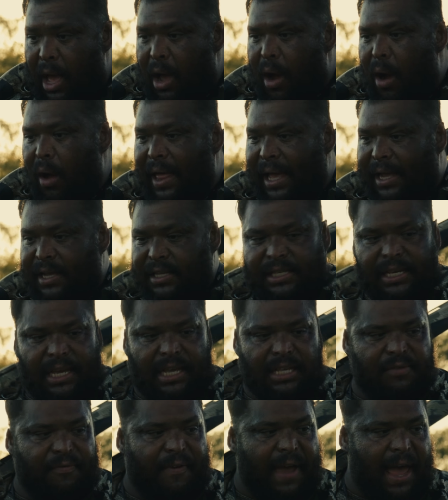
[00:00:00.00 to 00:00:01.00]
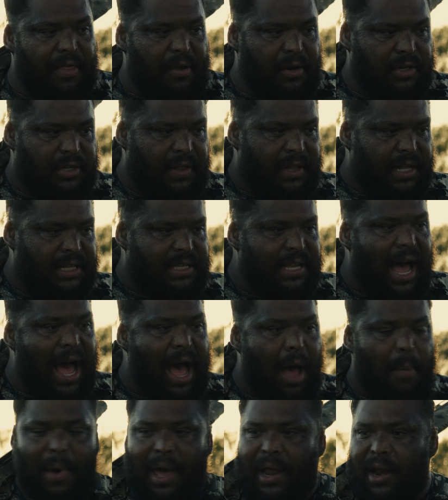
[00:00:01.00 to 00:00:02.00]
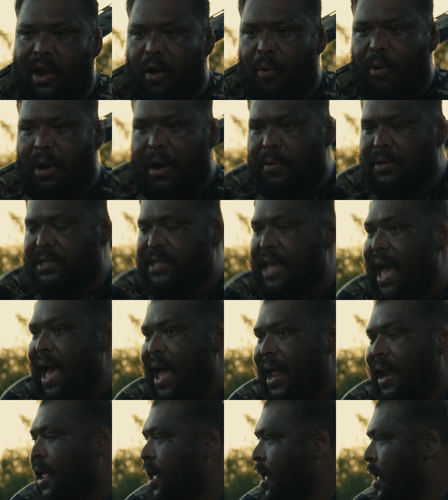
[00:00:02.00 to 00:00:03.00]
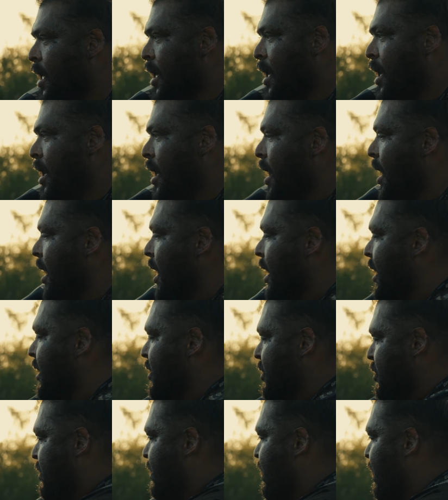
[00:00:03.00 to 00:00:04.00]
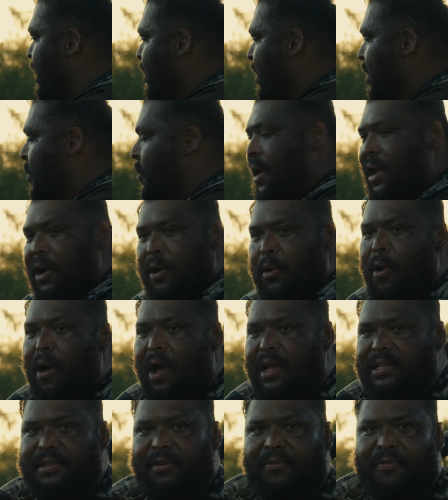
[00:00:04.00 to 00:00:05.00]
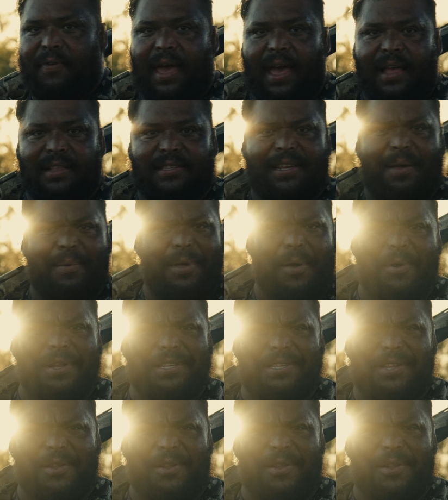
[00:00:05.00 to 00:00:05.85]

all I could see is feathers on the top. I didn't know where it was at and he just literally went across the fence. And I'm like, what is